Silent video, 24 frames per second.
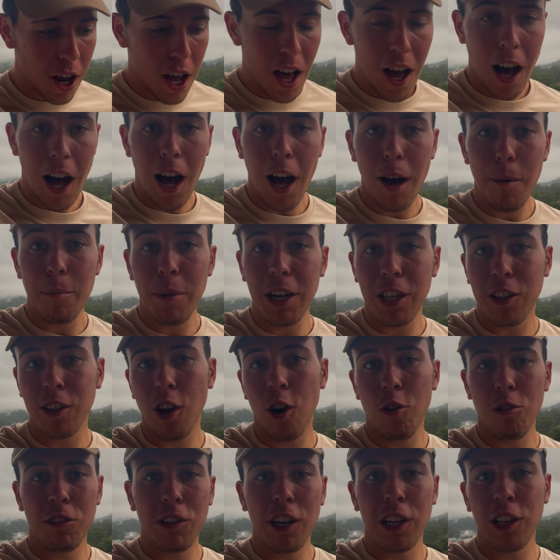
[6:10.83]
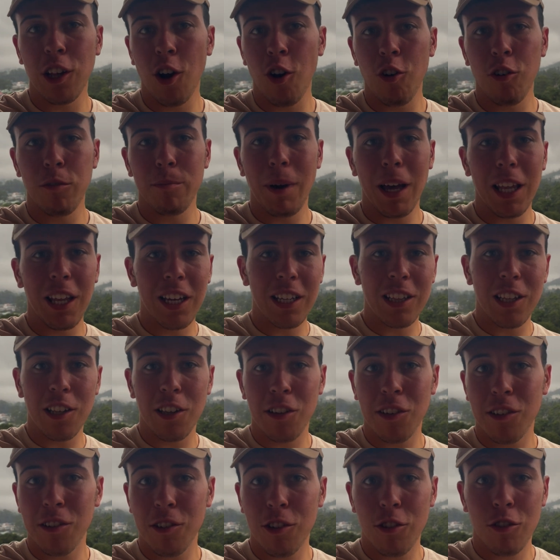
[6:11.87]
but it's hosted and owned by
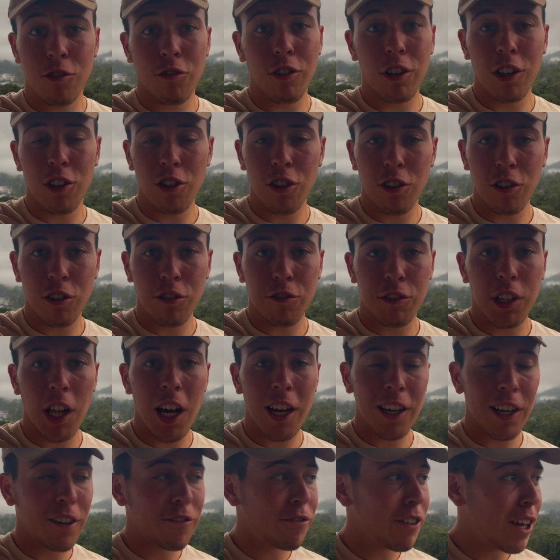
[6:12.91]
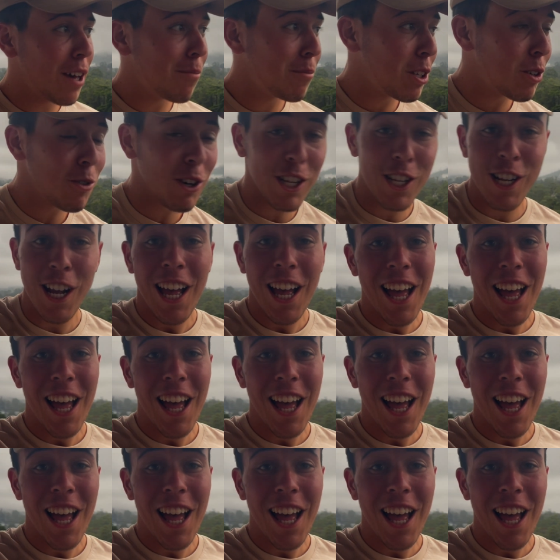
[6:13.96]
this traditional Sri Lankan family, which